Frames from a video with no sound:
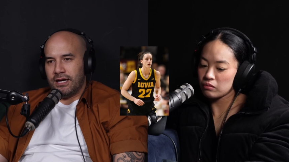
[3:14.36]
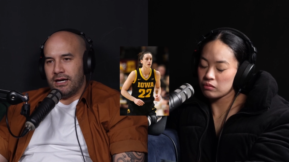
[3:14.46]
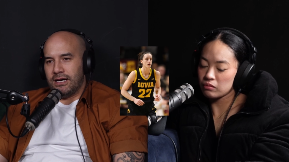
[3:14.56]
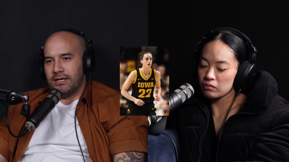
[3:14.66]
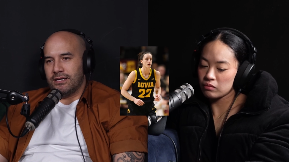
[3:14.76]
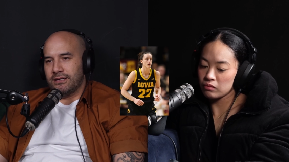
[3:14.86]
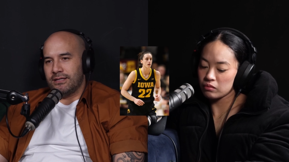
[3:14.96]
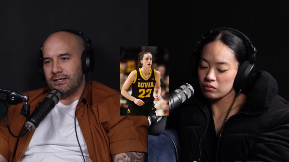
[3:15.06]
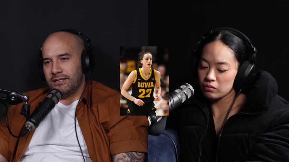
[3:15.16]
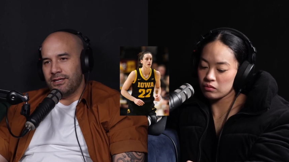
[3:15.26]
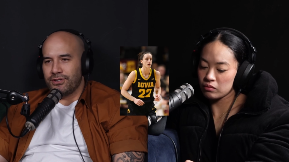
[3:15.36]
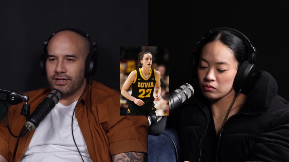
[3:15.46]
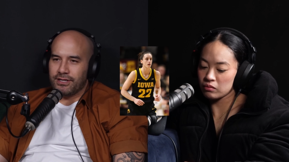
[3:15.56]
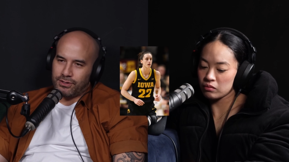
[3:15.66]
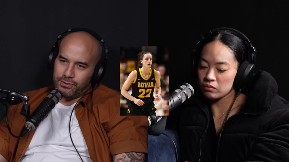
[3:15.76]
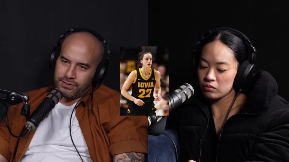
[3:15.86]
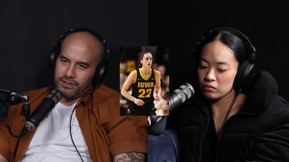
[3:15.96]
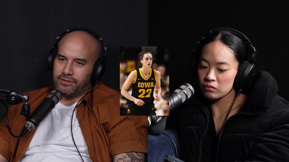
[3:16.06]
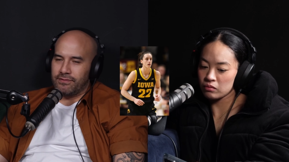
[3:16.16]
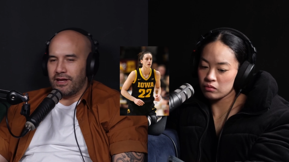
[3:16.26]
Speaker 1: Uh, they're trying to cool
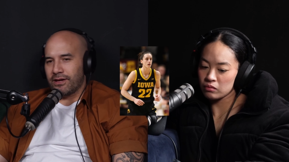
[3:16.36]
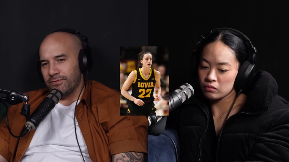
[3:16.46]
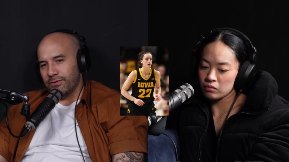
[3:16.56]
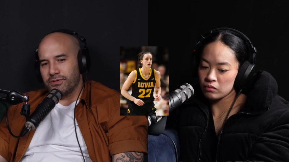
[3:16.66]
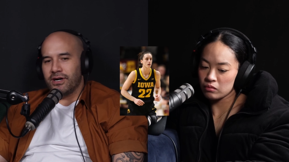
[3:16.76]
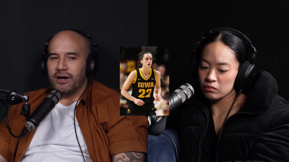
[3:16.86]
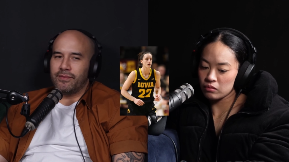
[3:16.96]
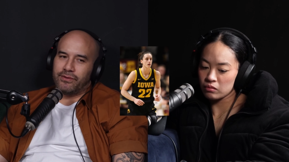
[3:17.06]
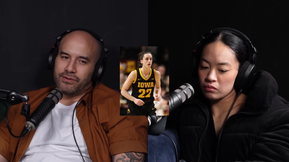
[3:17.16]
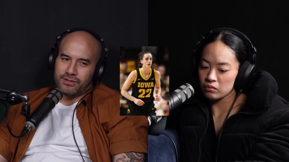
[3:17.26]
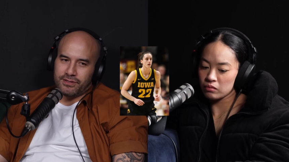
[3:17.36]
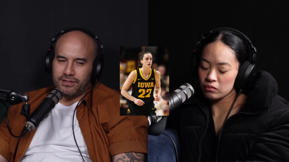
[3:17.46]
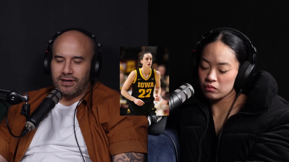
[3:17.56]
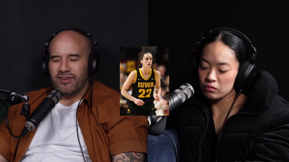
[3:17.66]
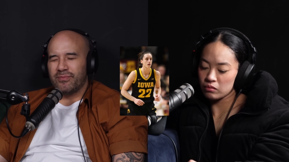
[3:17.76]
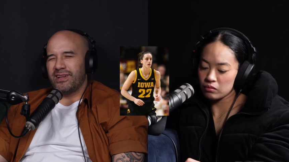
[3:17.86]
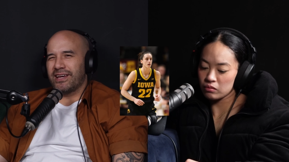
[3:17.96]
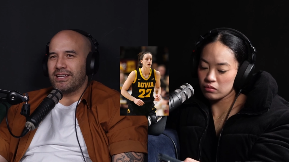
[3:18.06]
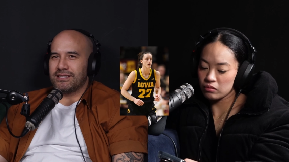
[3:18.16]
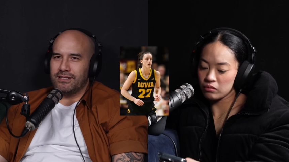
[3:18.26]
stuff of like of all time and all this stuff, but
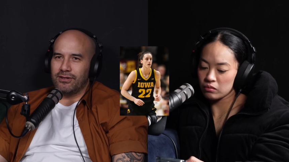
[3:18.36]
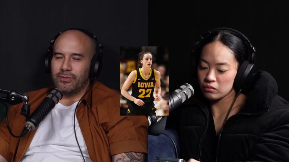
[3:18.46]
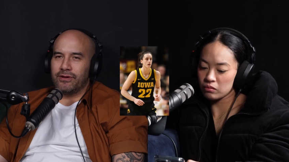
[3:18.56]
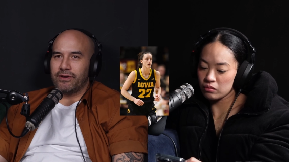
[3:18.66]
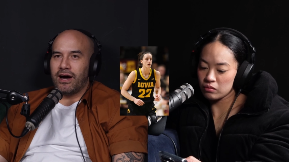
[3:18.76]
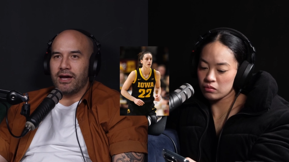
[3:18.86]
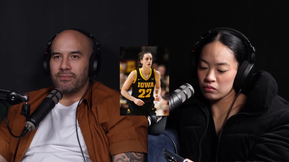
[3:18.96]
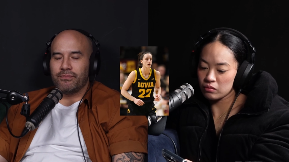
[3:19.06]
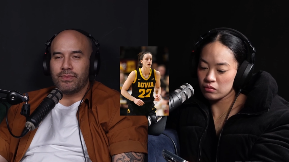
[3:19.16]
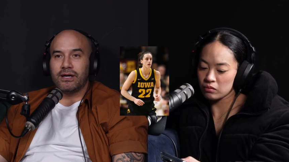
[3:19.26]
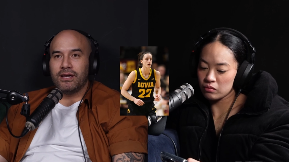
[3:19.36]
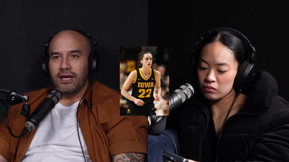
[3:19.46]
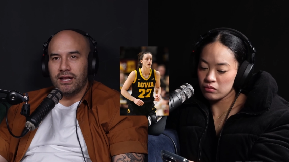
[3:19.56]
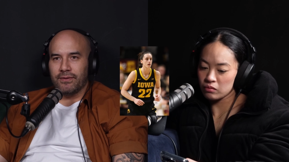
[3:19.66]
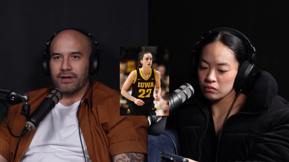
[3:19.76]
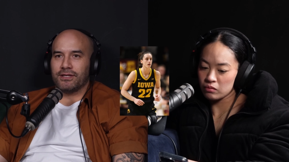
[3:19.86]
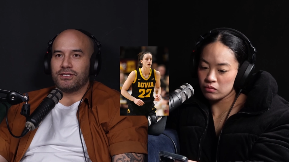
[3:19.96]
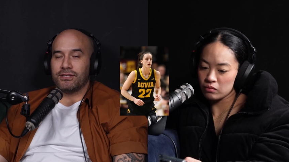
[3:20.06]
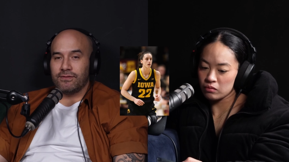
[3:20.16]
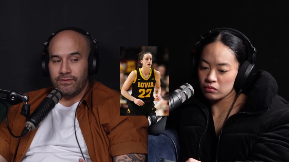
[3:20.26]
like it's a little bit of a hype. But anyway,
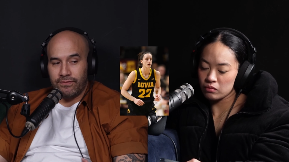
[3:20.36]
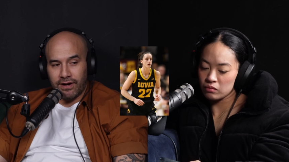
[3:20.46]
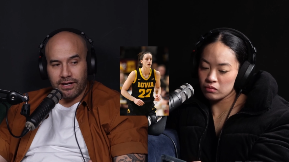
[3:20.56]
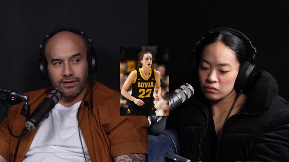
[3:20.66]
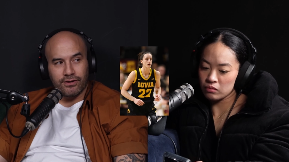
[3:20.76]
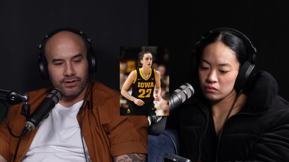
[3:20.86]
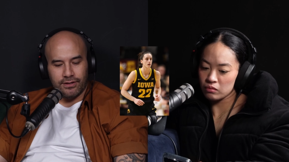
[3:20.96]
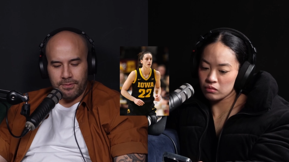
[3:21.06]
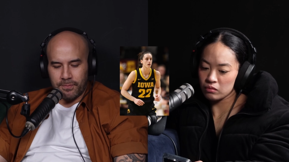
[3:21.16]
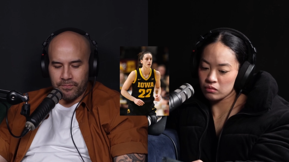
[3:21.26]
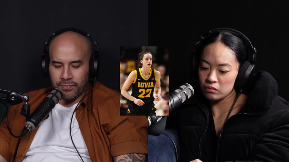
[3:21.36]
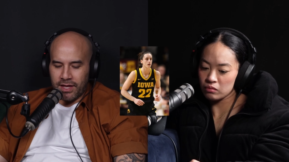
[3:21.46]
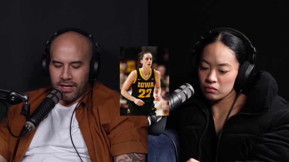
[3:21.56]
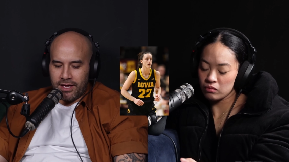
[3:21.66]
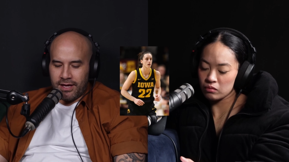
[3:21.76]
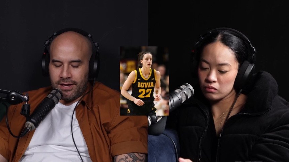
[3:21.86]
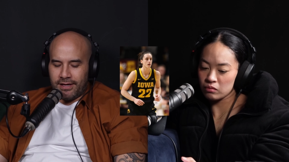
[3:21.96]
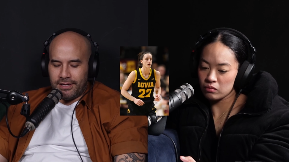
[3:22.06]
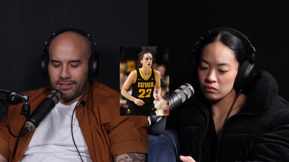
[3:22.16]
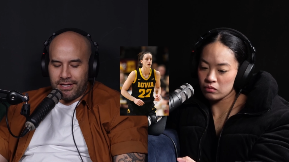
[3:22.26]
she's fucking good
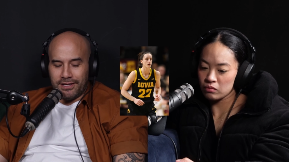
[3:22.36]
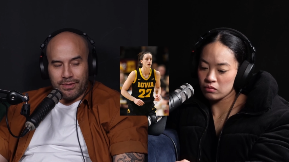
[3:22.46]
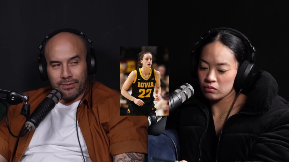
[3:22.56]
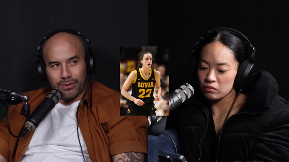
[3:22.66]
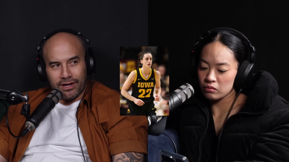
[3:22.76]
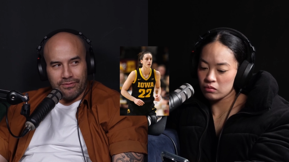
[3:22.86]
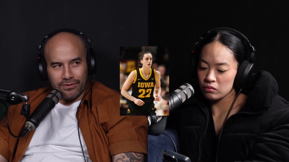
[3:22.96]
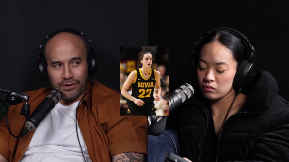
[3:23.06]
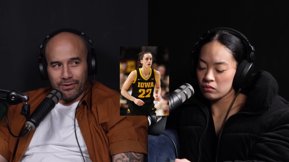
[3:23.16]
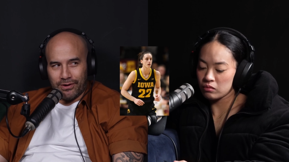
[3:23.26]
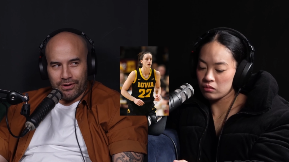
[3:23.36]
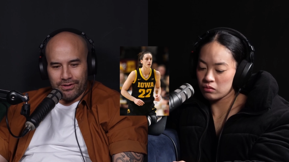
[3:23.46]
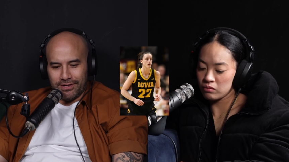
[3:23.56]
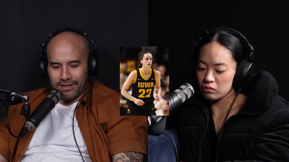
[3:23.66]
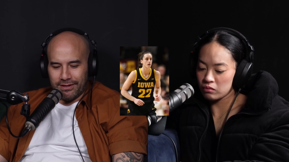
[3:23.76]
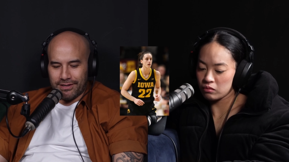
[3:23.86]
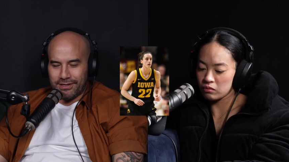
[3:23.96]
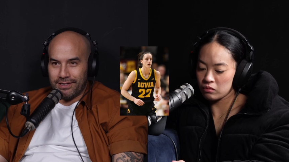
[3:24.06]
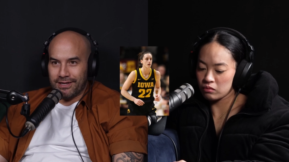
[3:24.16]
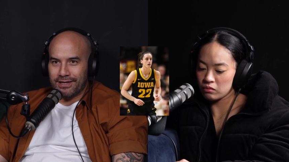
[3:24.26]
she hadn't been playing for a whole lot either.
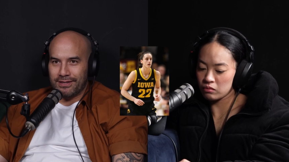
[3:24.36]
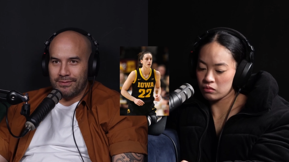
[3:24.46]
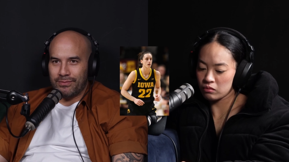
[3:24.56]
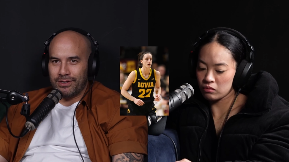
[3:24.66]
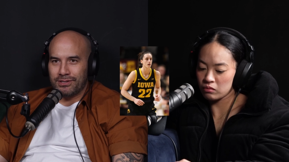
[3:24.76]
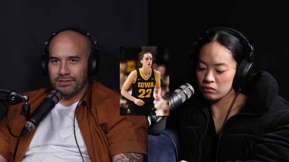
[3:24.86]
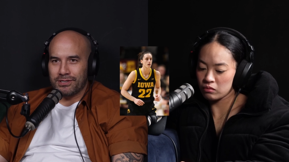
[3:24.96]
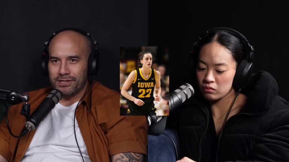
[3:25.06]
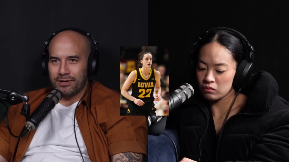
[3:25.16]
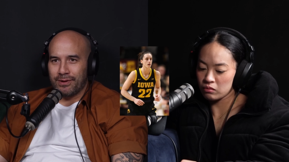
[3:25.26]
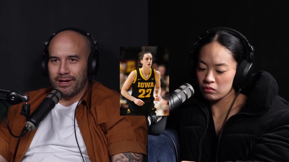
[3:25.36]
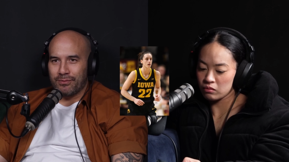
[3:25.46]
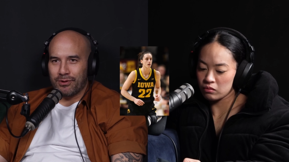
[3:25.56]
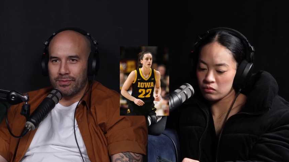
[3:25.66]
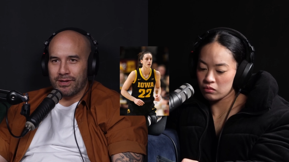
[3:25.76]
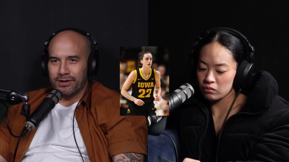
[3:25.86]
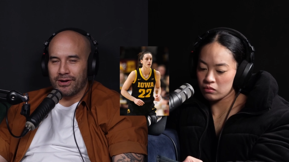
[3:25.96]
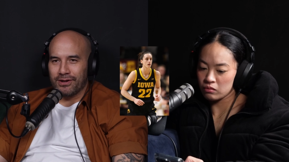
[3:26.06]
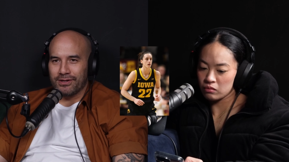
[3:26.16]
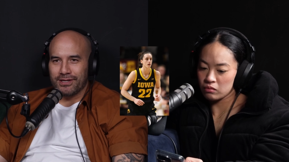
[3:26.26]
Like, I'm pretty sure she started playing properly in
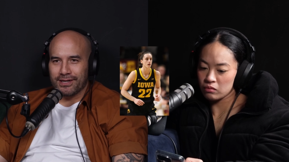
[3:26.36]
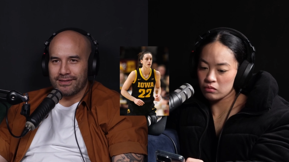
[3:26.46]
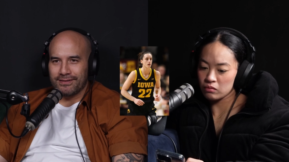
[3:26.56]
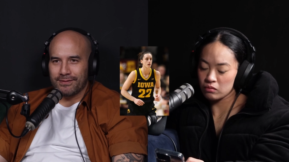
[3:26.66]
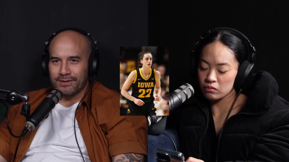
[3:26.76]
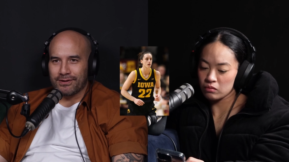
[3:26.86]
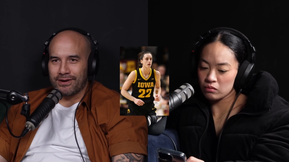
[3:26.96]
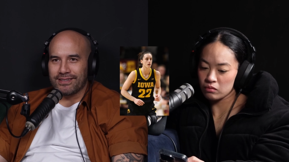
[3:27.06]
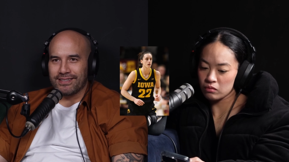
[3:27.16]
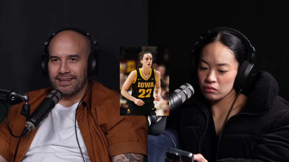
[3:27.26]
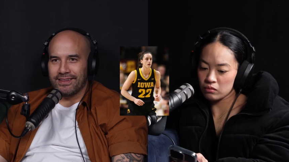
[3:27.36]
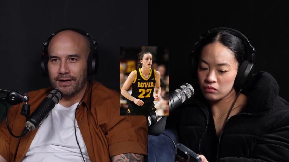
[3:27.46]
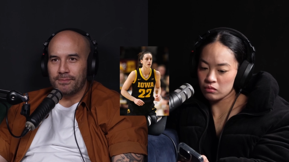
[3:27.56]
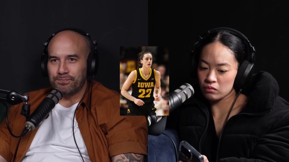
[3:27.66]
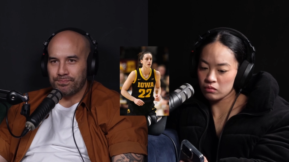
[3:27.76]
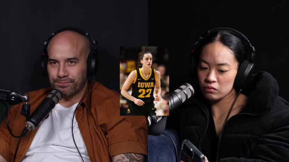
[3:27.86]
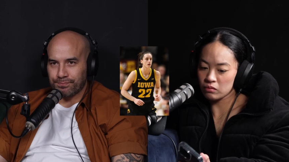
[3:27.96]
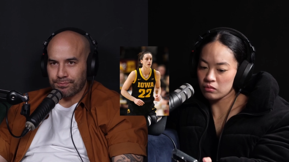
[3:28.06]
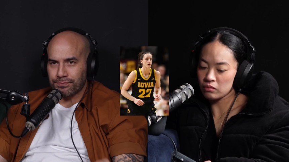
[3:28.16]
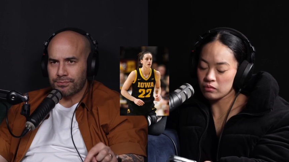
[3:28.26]
college, like something crazy like that.
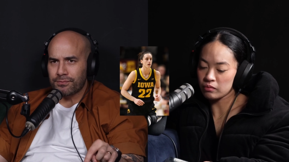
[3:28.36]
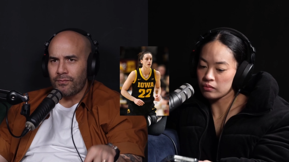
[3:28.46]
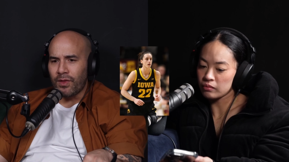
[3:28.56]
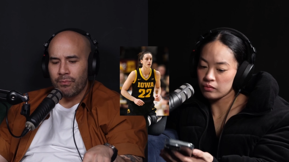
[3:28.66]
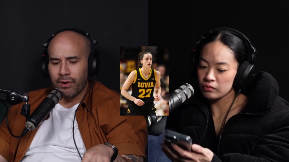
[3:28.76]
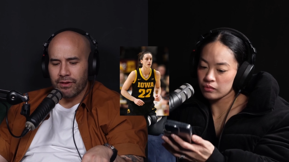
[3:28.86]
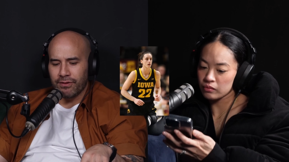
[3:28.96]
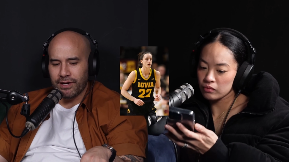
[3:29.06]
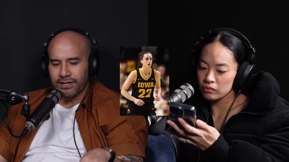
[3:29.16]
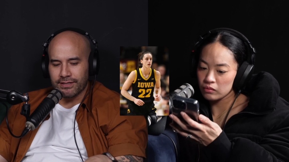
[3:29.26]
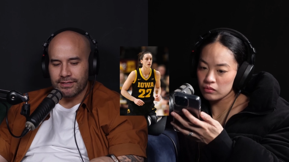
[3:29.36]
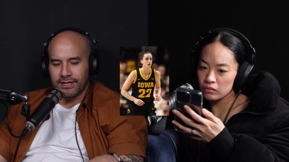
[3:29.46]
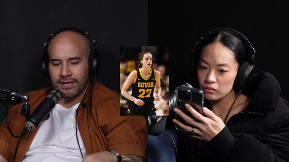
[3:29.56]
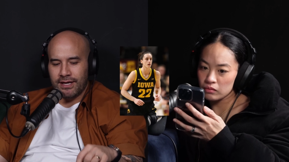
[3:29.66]
But the thing is,